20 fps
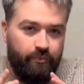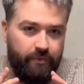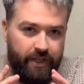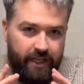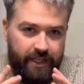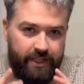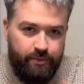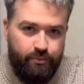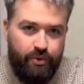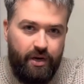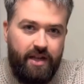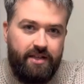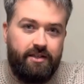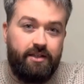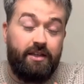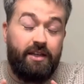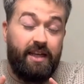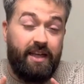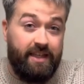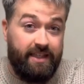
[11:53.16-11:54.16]
It's
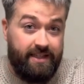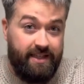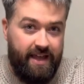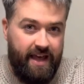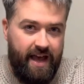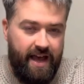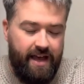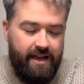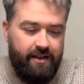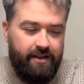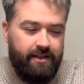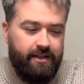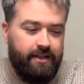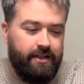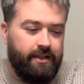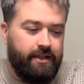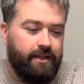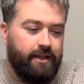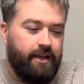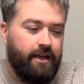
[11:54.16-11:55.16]
present, it's there.
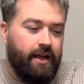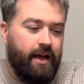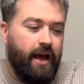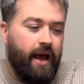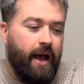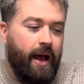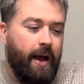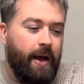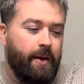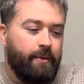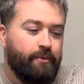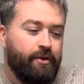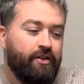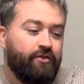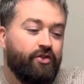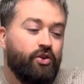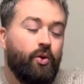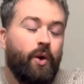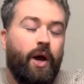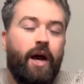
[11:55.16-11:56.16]
If
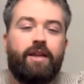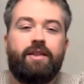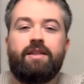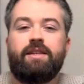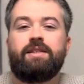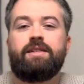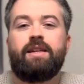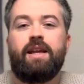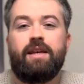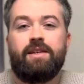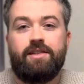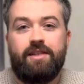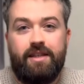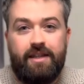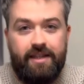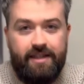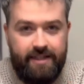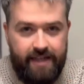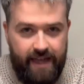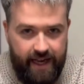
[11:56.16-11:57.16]
you had this next to the
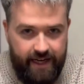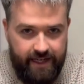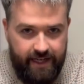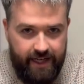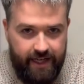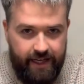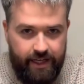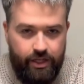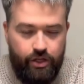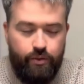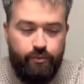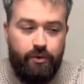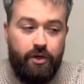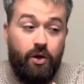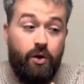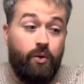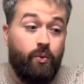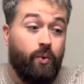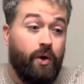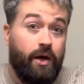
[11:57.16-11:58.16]
10-year, you'd be
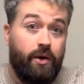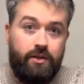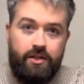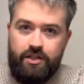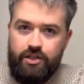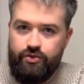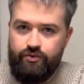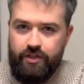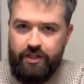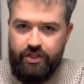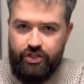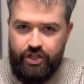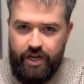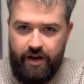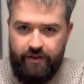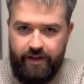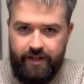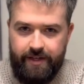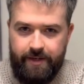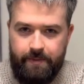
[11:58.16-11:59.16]
going, wow, this is really
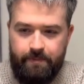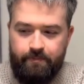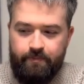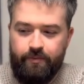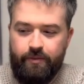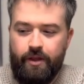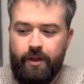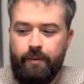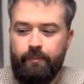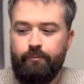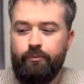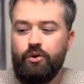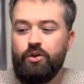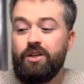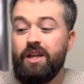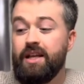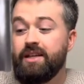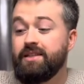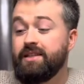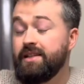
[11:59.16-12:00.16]
sherried. But
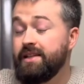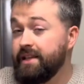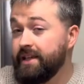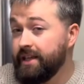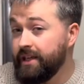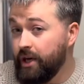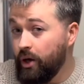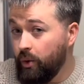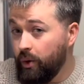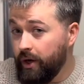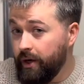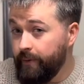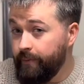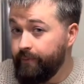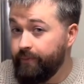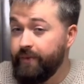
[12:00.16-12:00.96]
next to the Anoa,